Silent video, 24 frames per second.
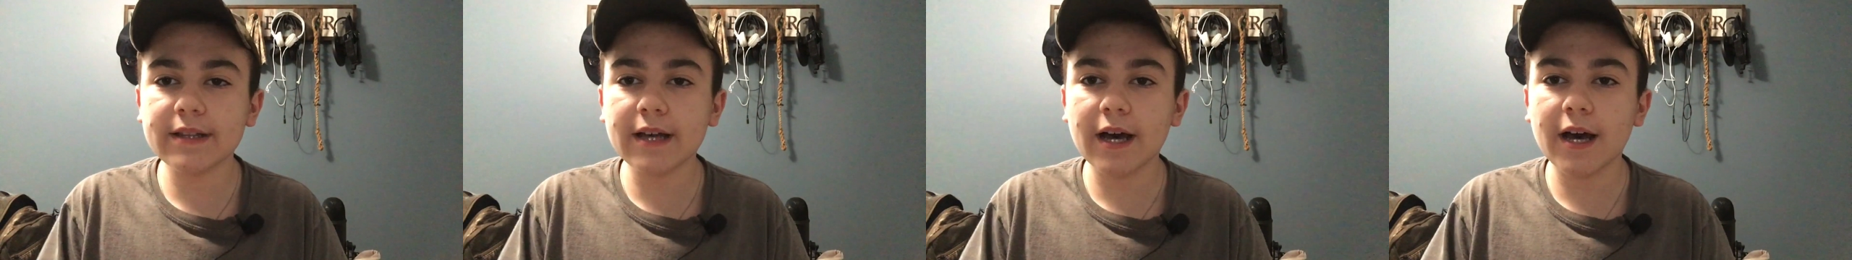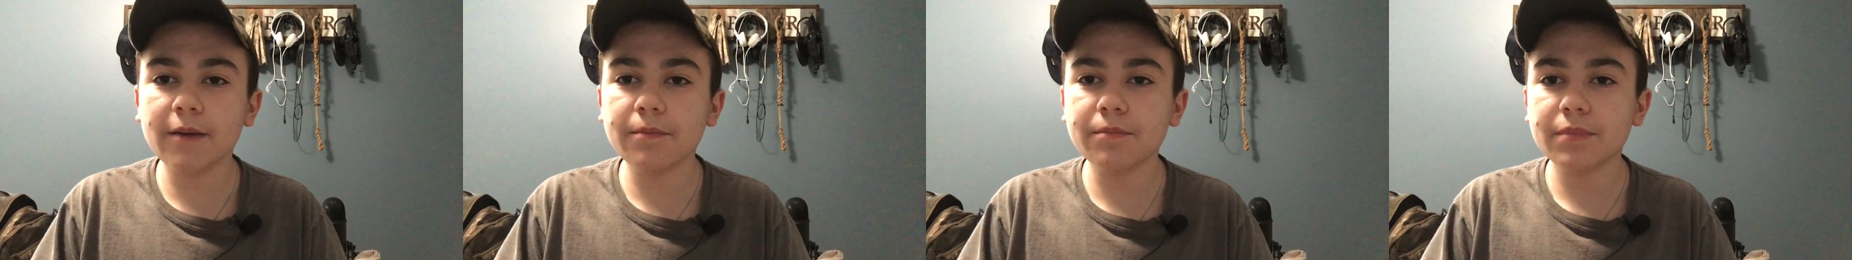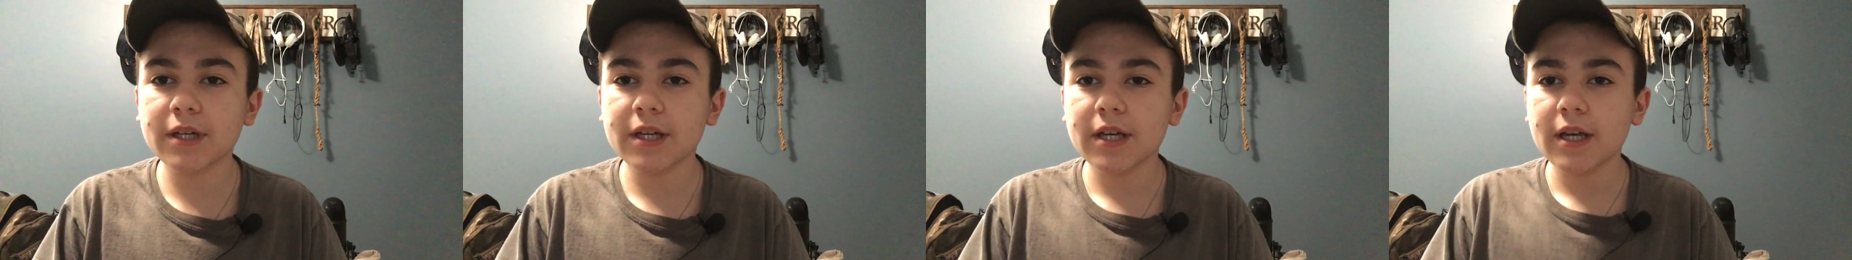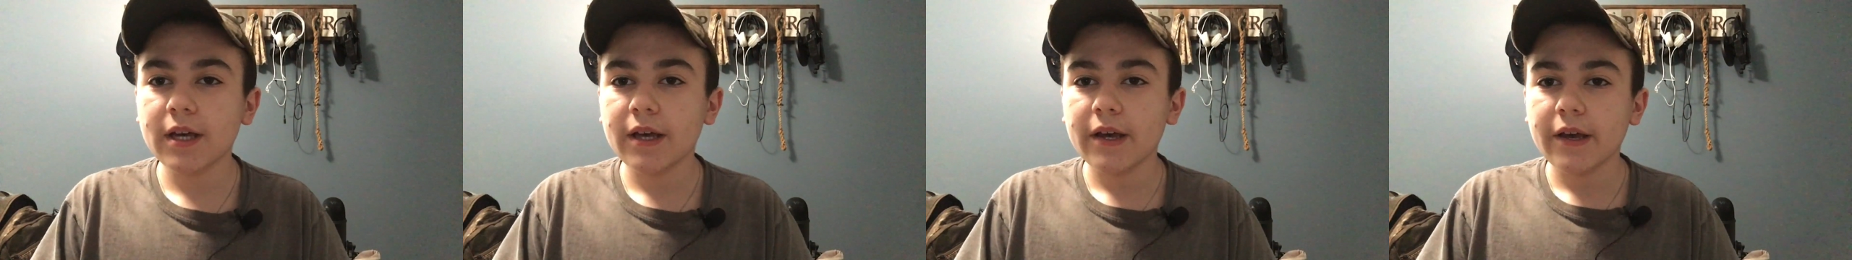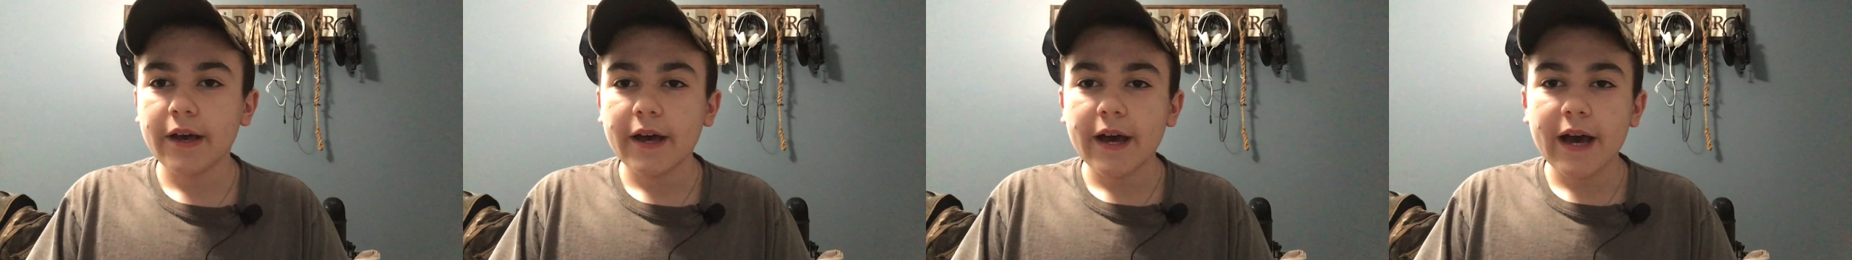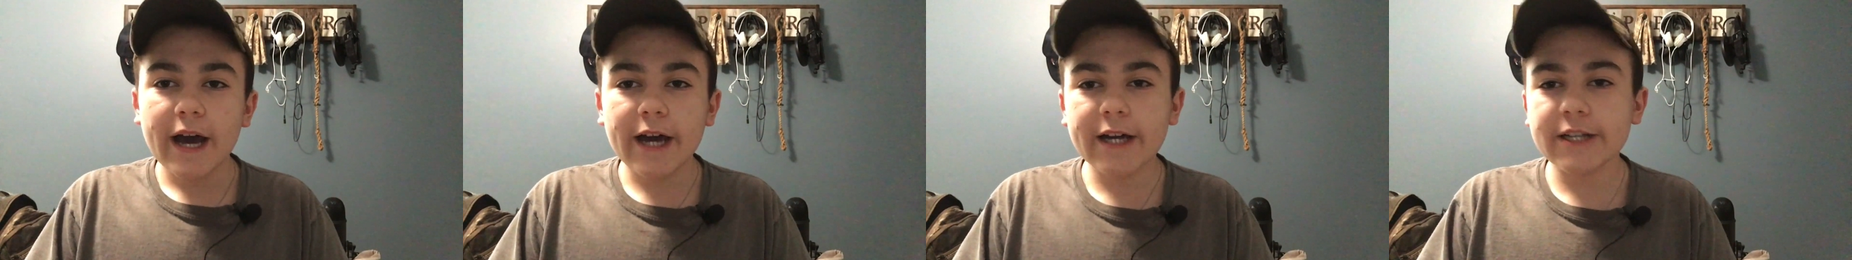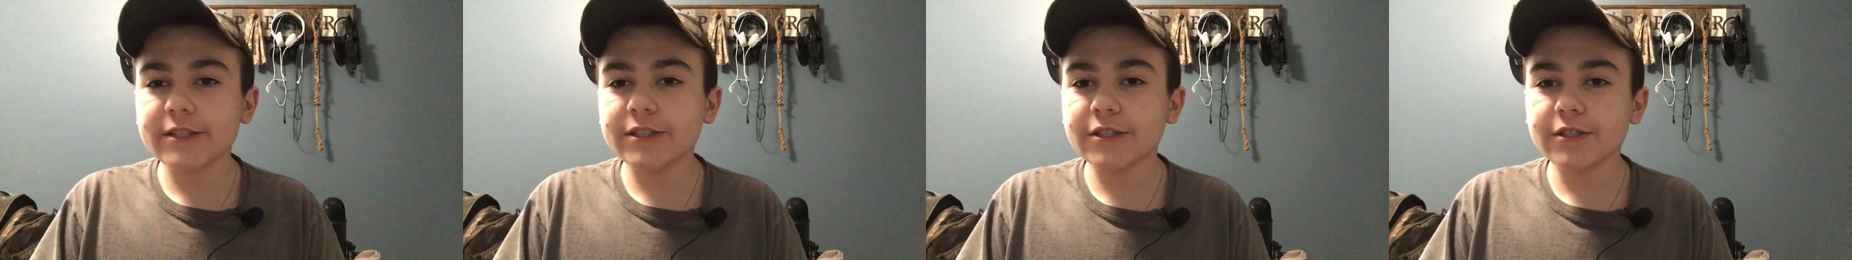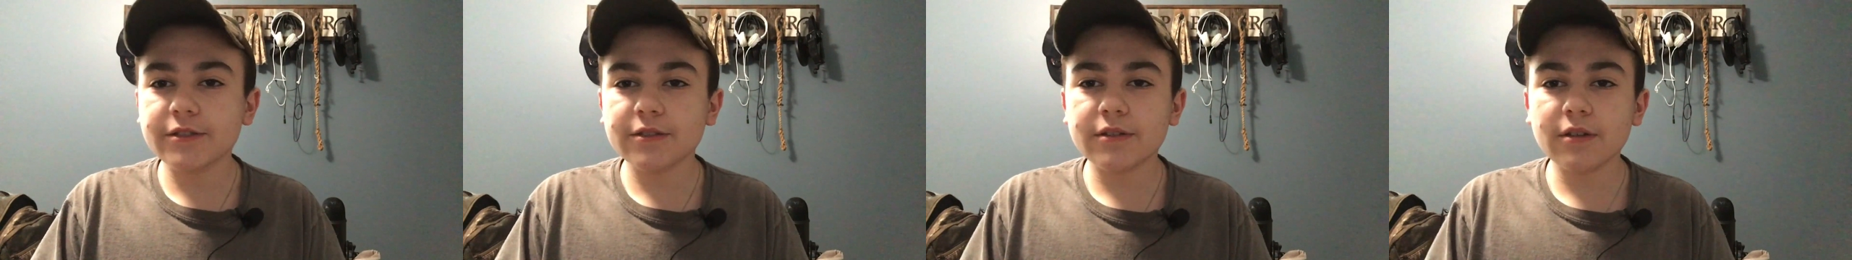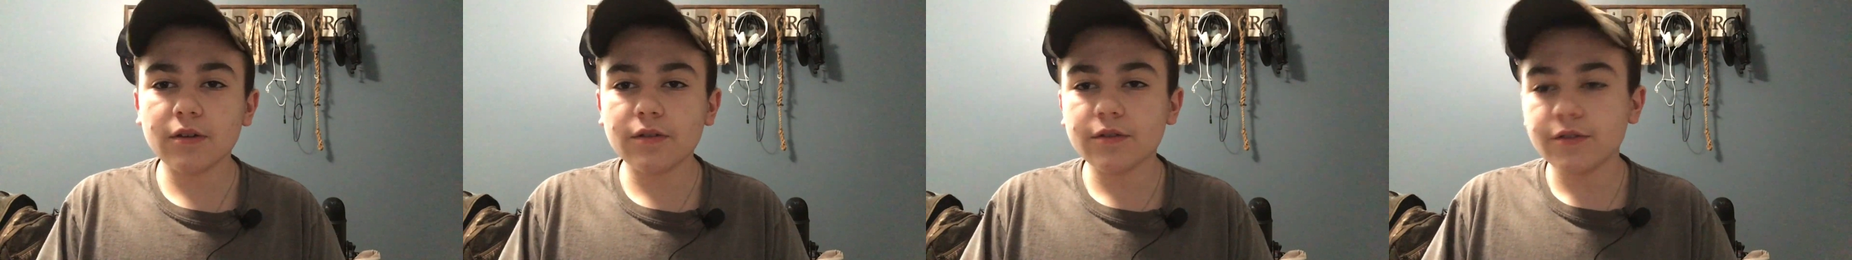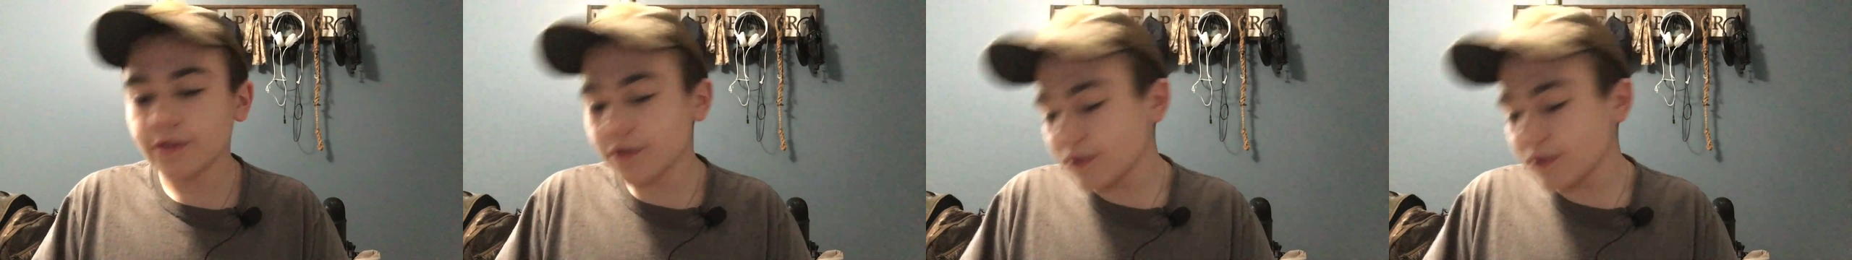up. I just don't do